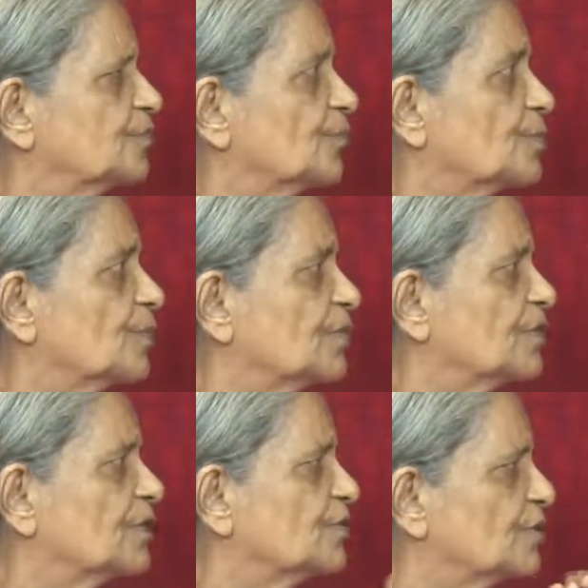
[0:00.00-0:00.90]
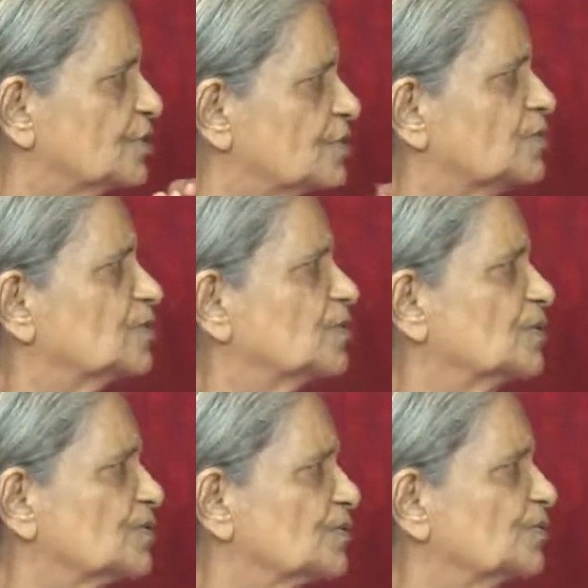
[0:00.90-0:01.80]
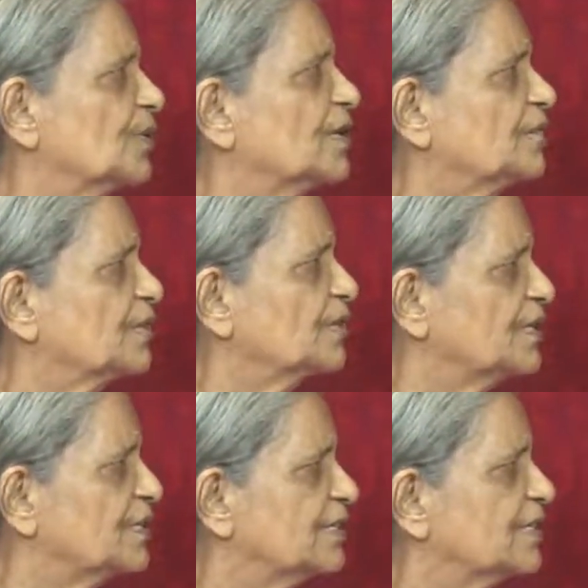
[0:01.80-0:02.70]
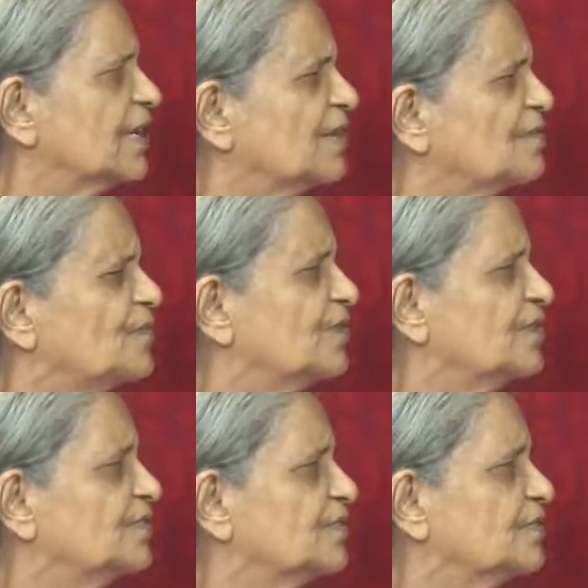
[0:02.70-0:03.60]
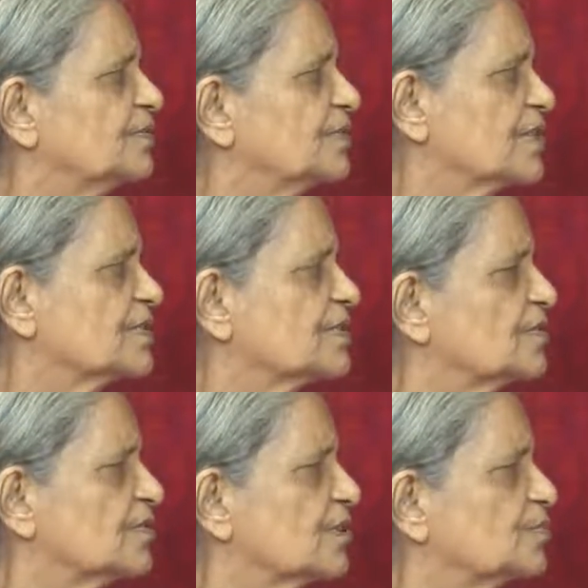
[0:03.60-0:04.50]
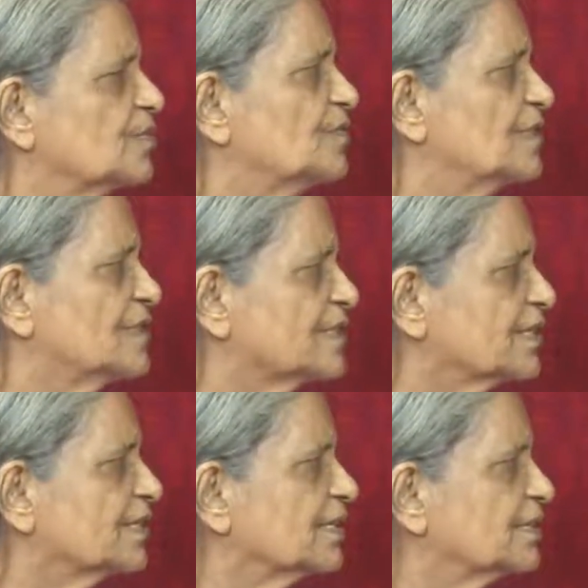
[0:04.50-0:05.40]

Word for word: for Mother and Sri Aurobindo also, and for Gita, every Shastra scripture will say